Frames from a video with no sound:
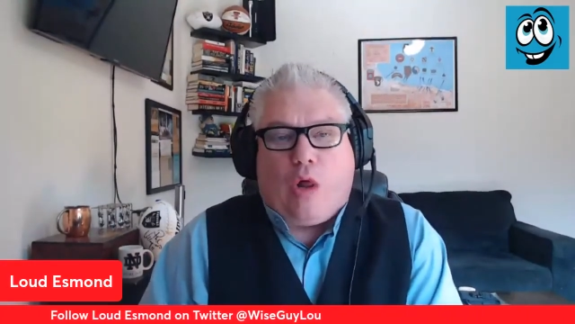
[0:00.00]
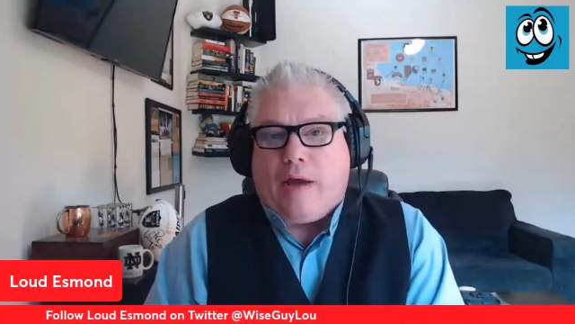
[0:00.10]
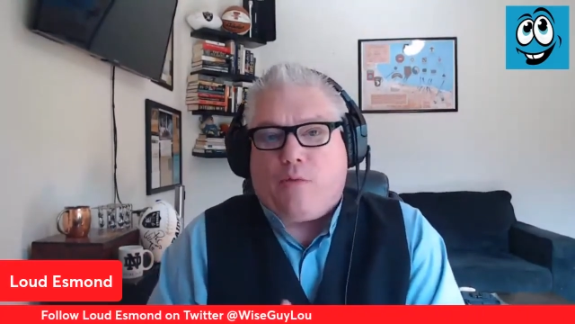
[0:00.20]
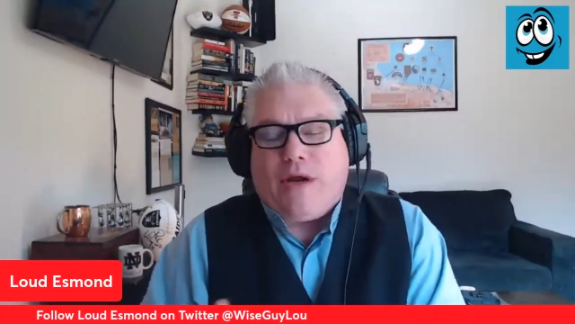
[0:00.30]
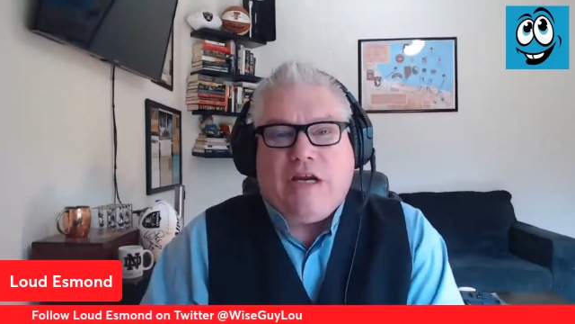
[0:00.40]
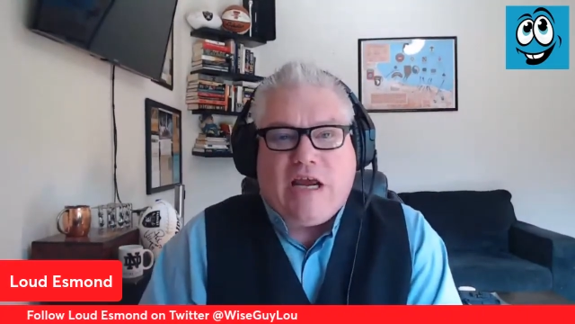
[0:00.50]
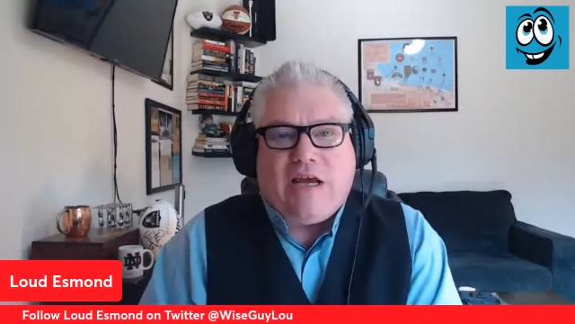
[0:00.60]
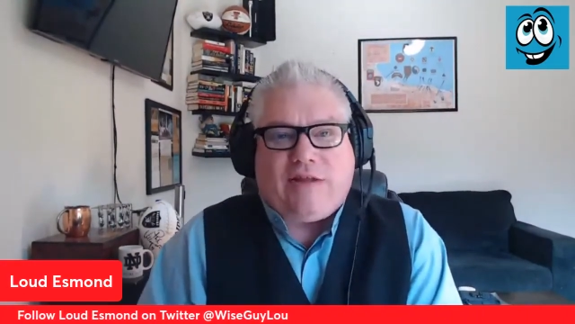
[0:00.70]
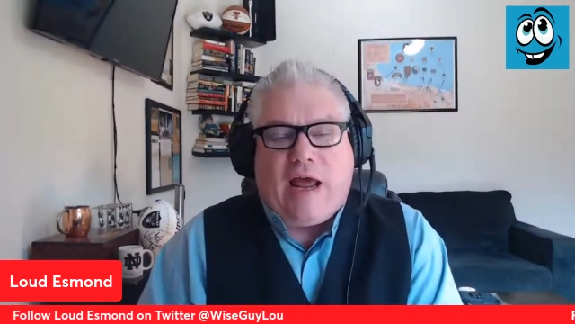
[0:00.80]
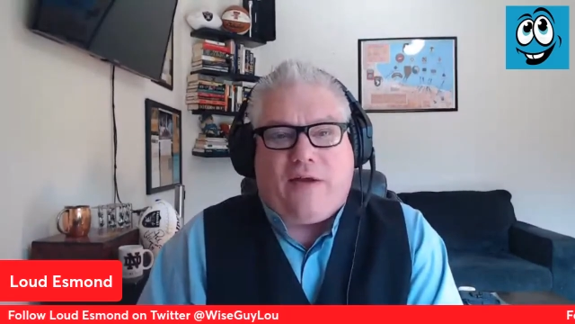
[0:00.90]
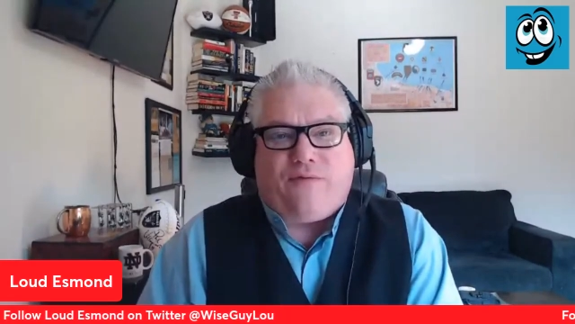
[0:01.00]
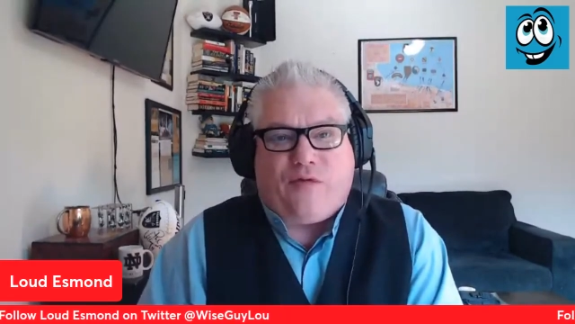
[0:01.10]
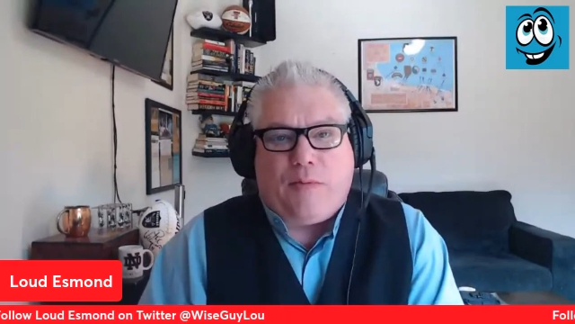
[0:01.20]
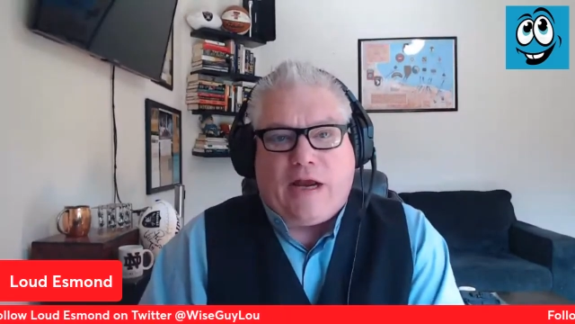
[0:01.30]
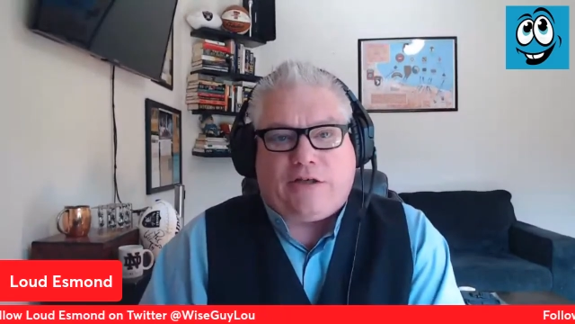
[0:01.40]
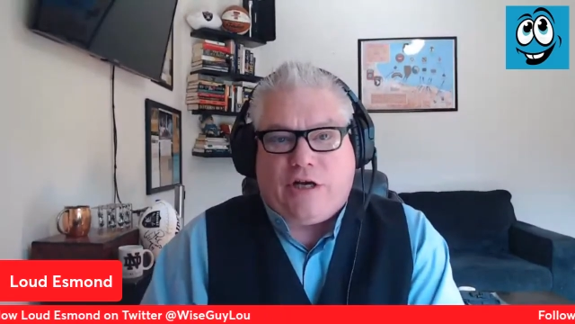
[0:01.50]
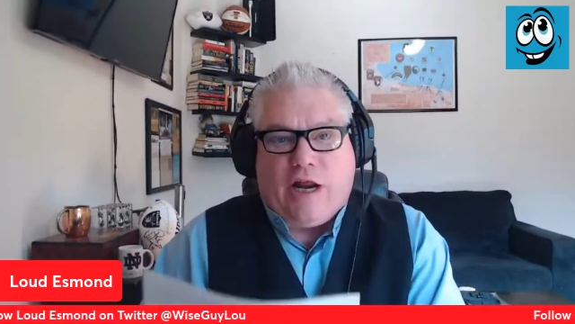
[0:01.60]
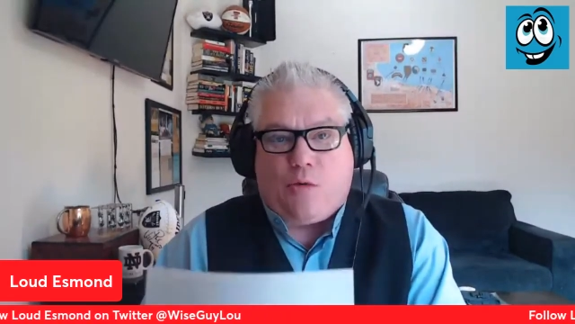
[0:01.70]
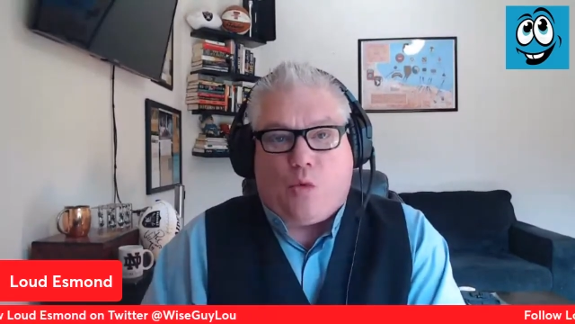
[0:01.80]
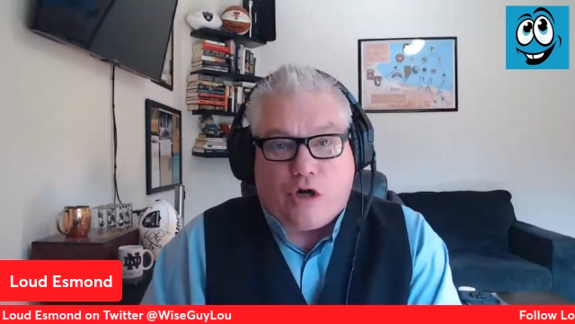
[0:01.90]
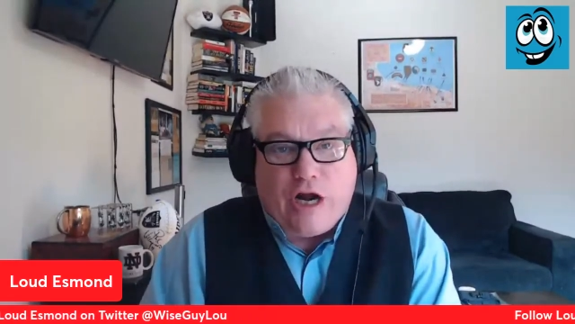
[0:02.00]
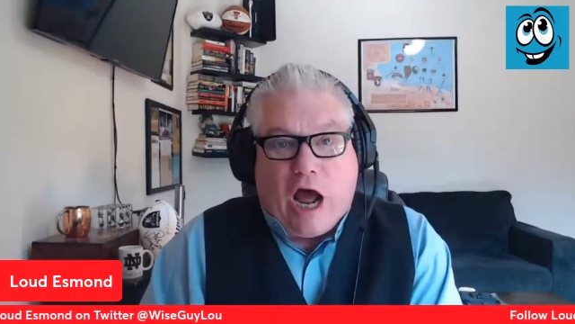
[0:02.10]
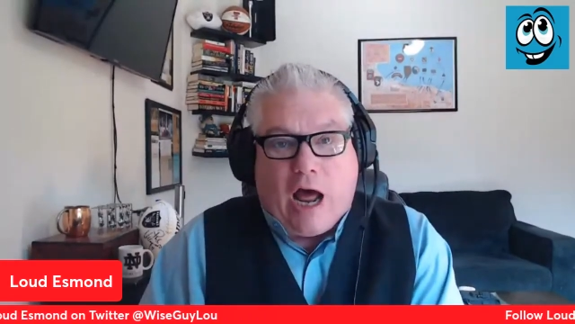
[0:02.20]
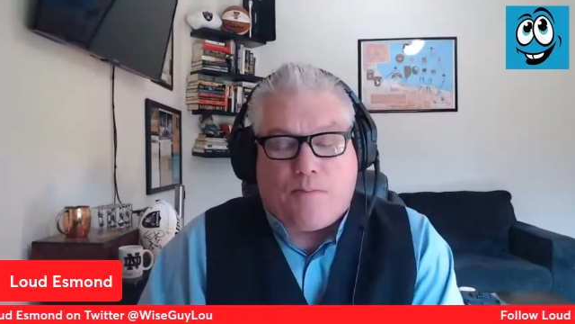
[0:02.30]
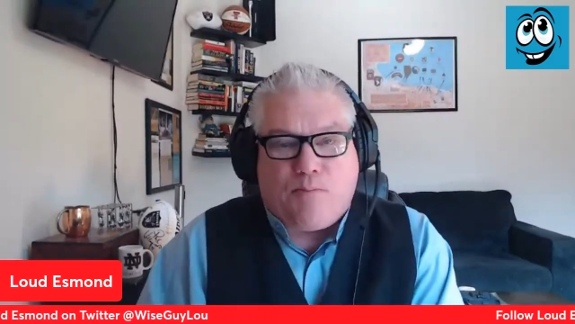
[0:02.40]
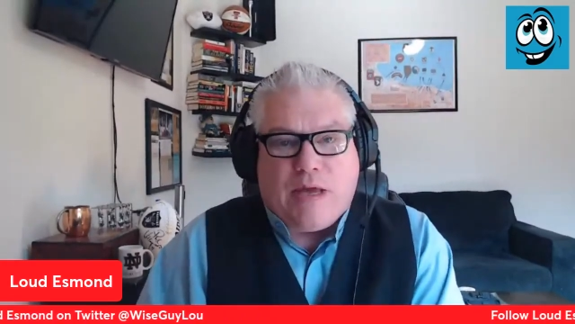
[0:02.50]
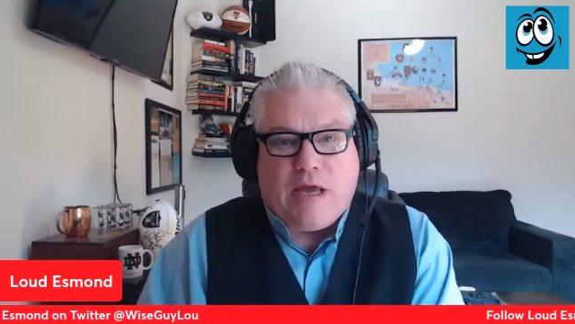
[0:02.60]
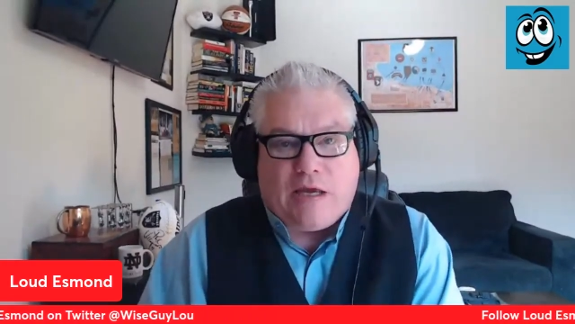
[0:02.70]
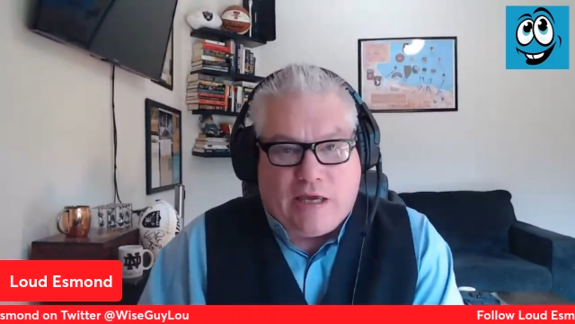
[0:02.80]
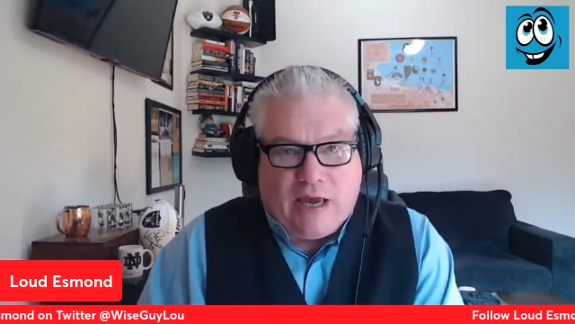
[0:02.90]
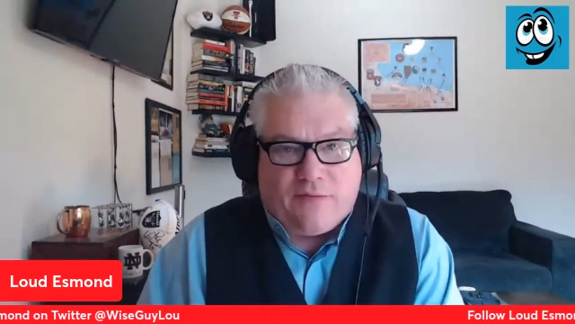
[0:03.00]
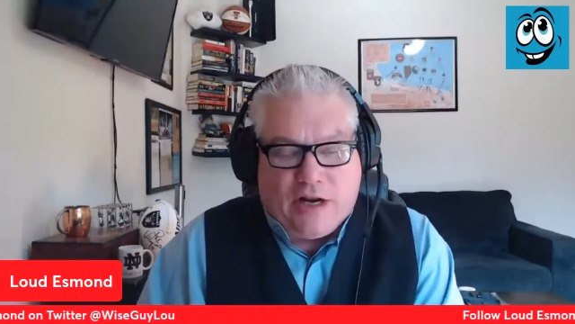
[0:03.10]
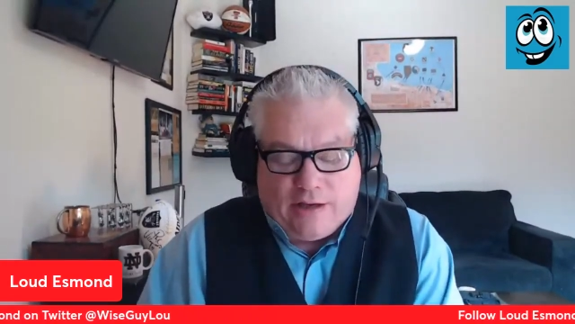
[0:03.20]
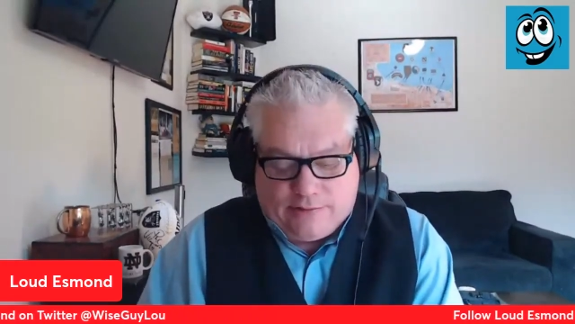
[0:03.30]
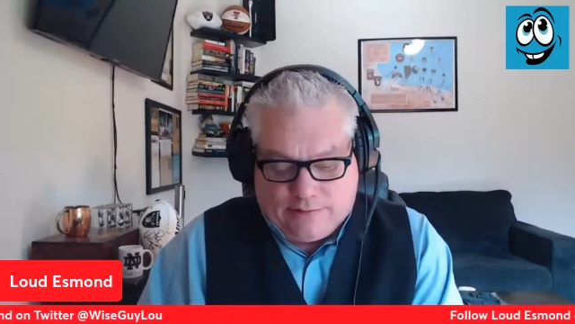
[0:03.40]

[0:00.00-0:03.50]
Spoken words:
and we need that information, and we're not being given it.